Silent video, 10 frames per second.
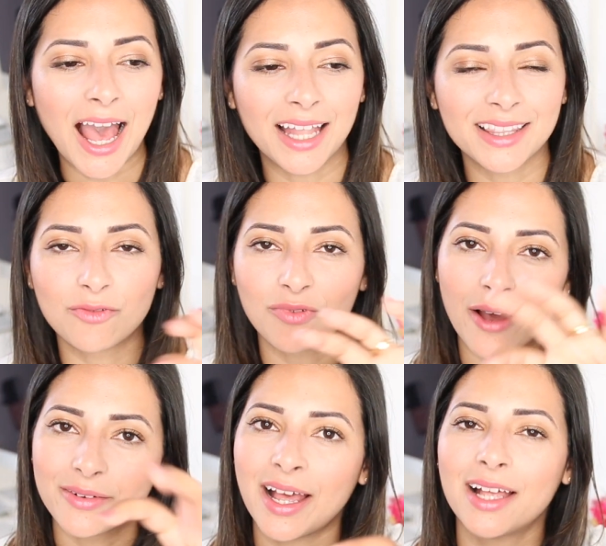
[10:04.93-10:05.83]
And the
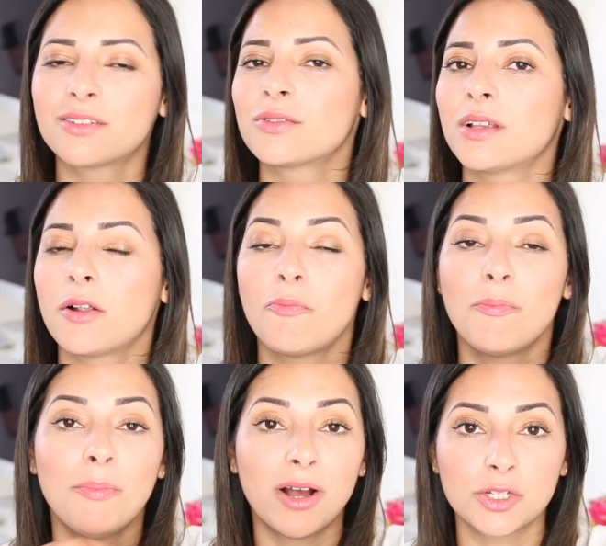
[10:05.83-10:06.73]
round handles are a
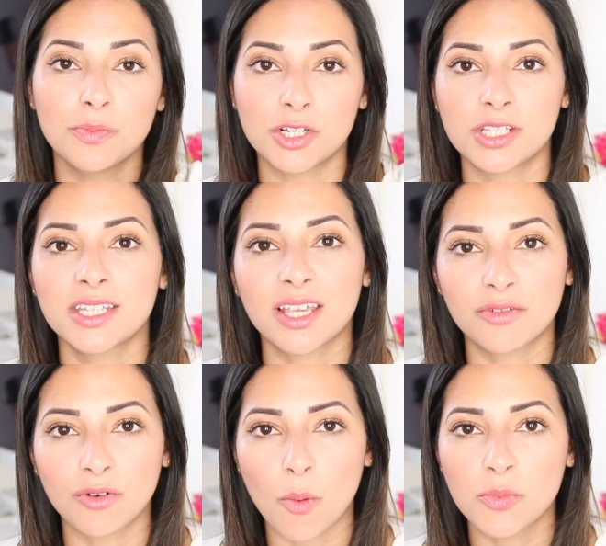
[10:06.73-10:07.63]
much, much
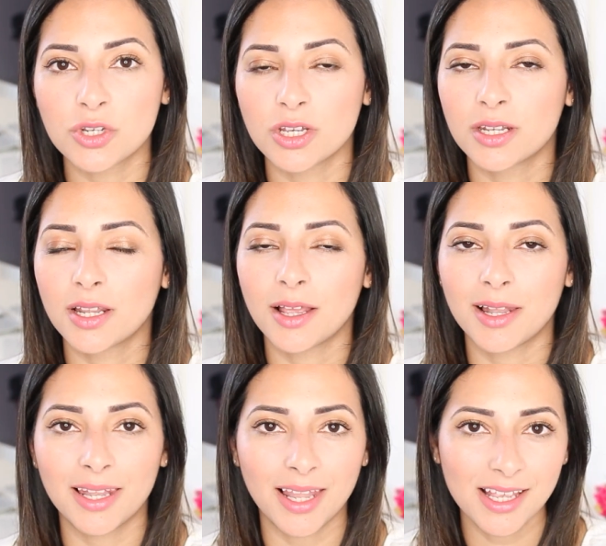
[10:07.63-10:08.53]
safer option,
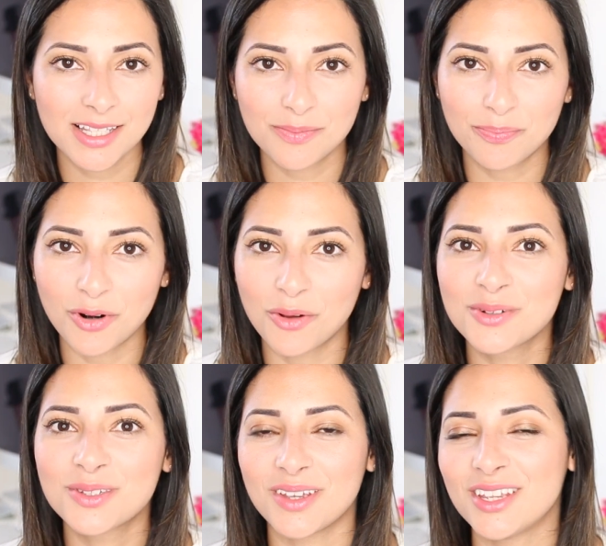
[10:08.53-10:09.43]
less
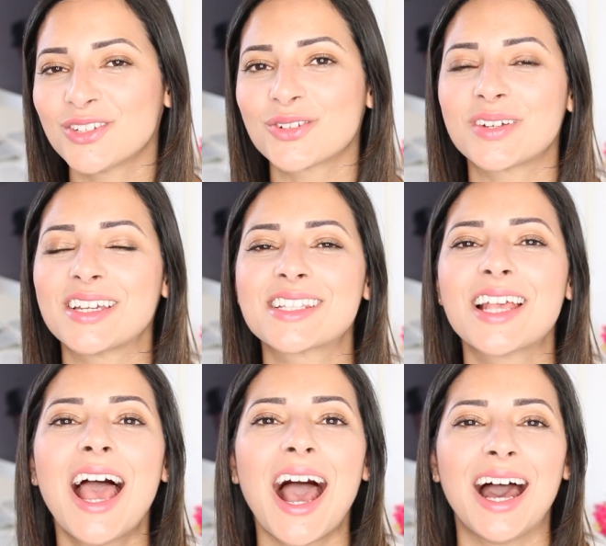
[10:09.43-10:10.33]
prone to injuries,
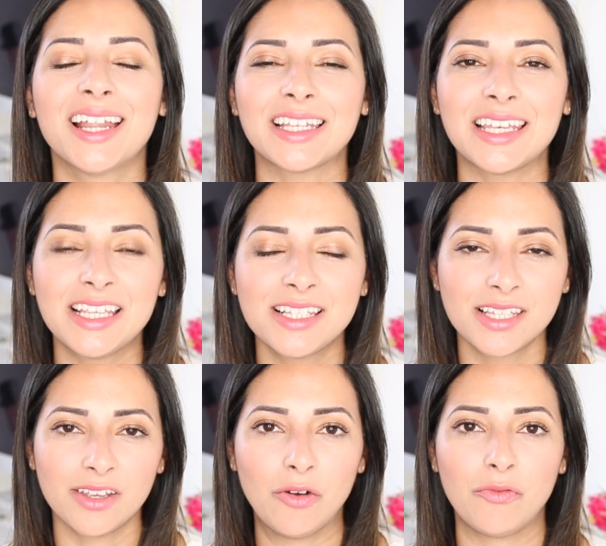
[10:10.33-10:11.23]
and
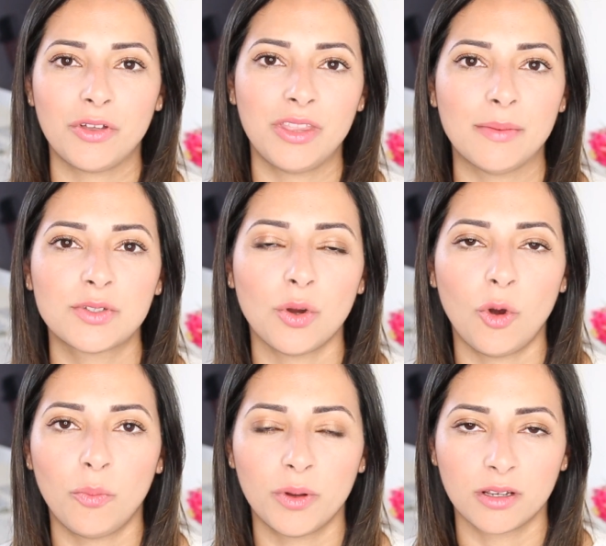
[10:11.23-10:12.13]
easier for them to
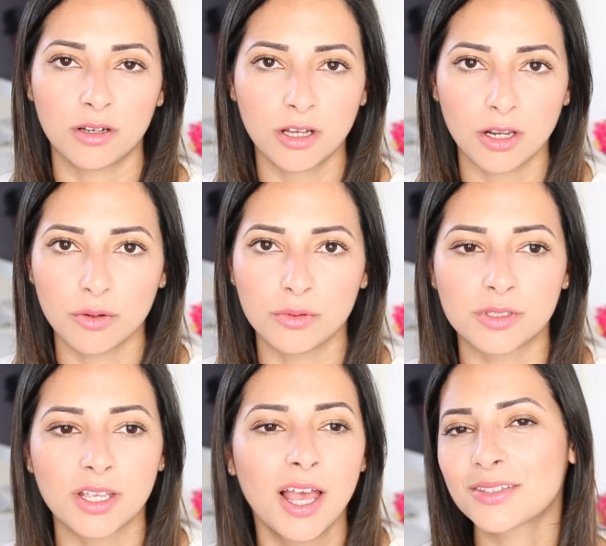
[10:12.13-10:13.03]
open and
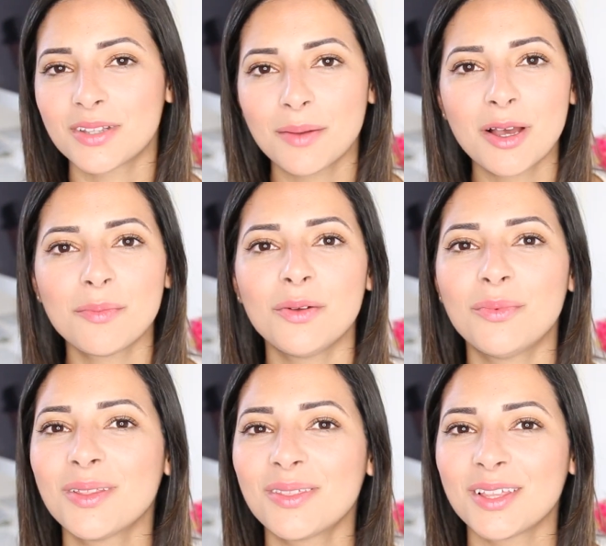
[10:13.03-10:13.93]
close. So that might be
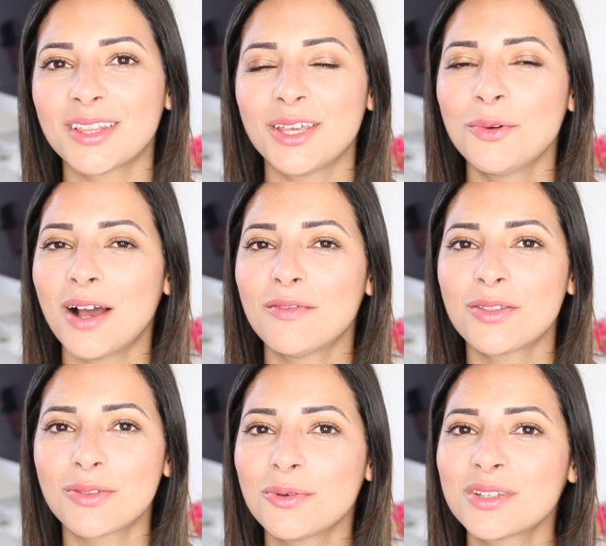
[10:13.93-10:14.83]
one thing that you
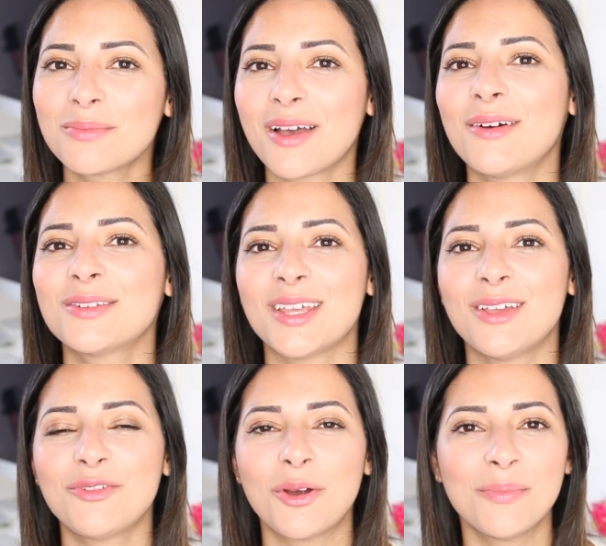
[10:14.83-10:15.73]
haven't thought about
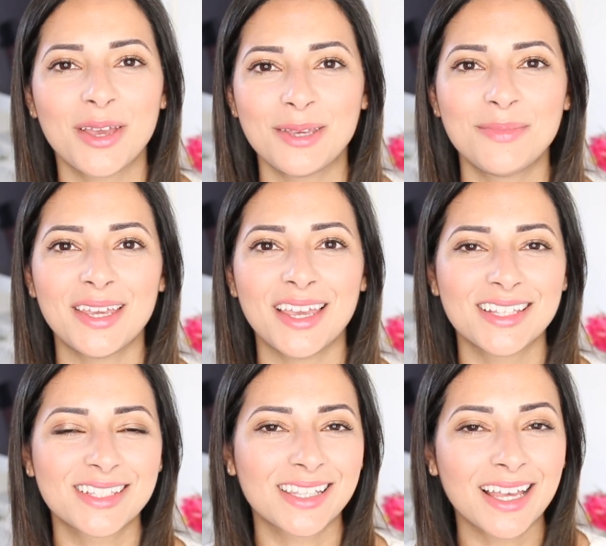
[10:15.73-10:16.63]
if your baby
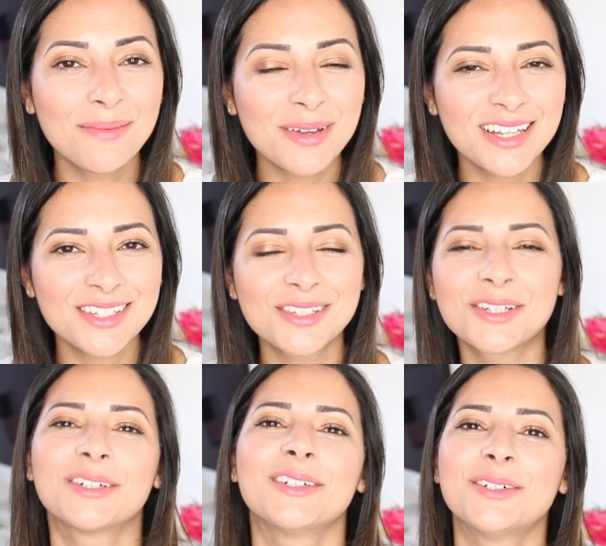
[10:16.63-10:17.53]
is coming into
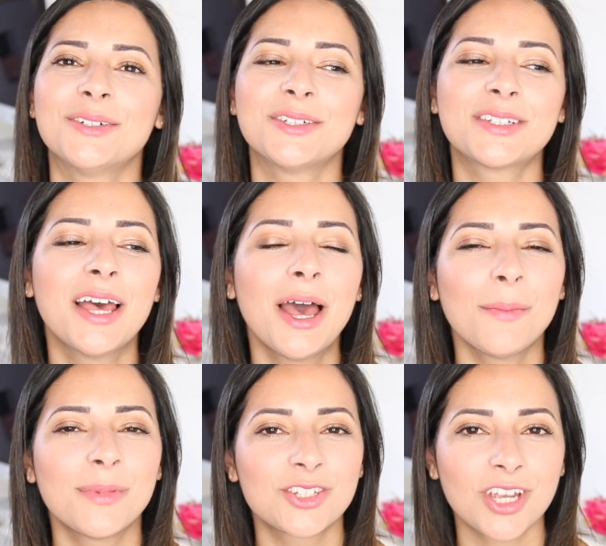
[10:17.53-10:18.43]
toddlerhood,
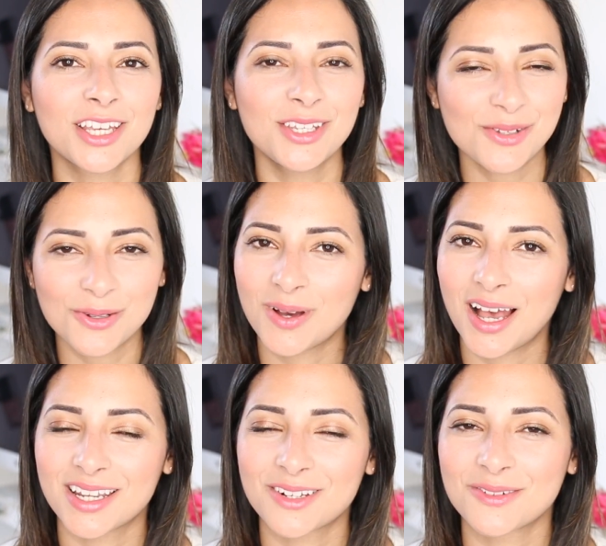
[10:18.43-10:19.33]
but check your door
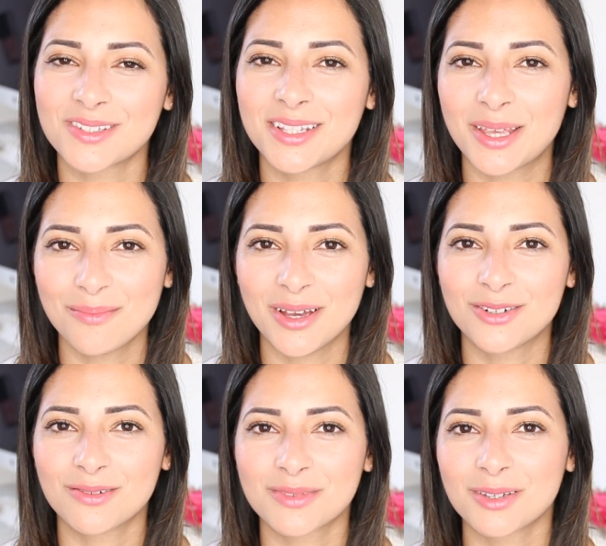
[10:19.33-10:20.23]
handles in their
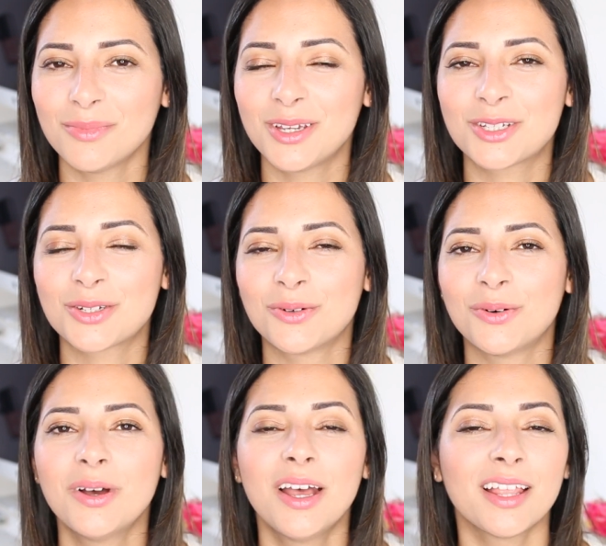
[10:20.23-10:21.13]
bedrooms and make
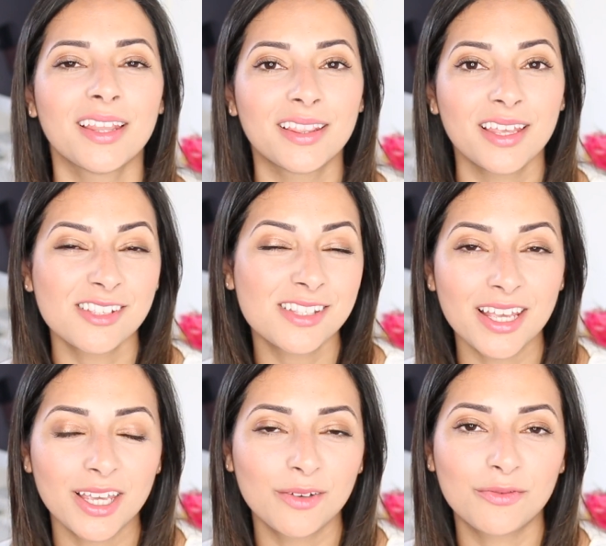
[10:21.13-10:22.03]
sure that they're
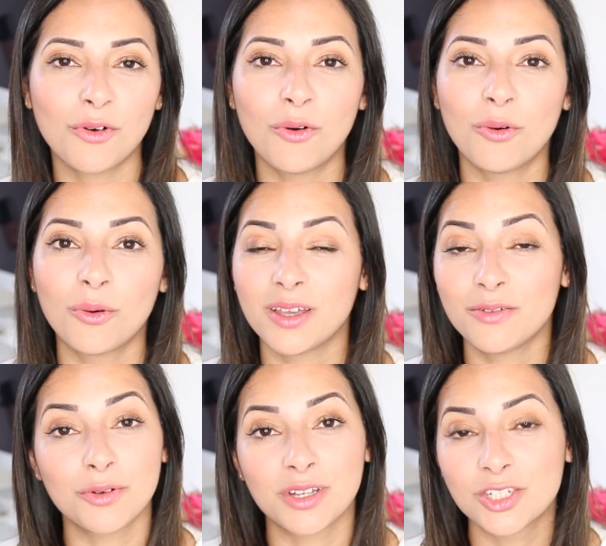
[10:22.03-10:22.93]
safe, or
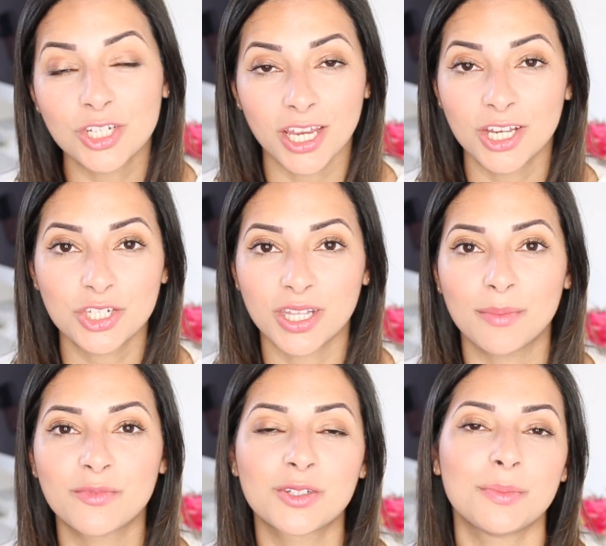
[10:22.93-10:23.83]
if you can change
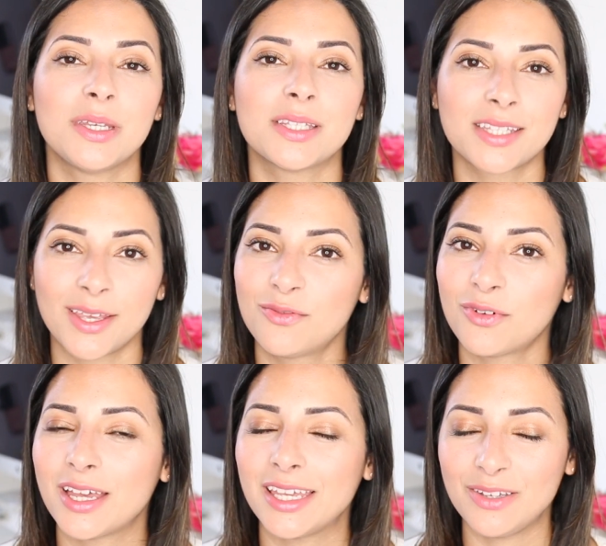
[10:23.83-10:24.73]
them to be
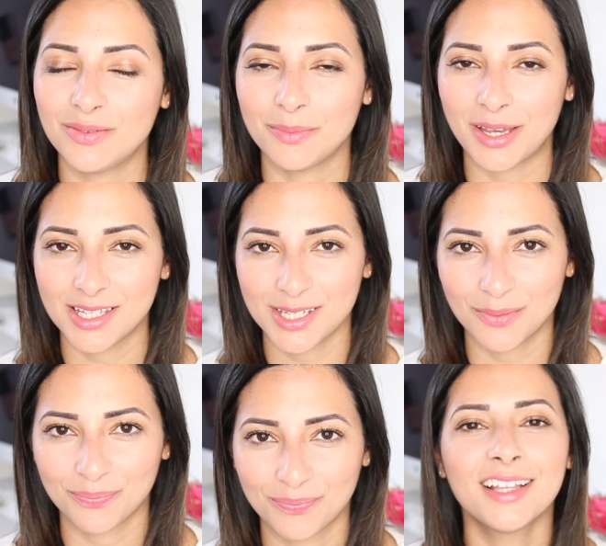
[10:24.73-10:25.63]
safer, even better.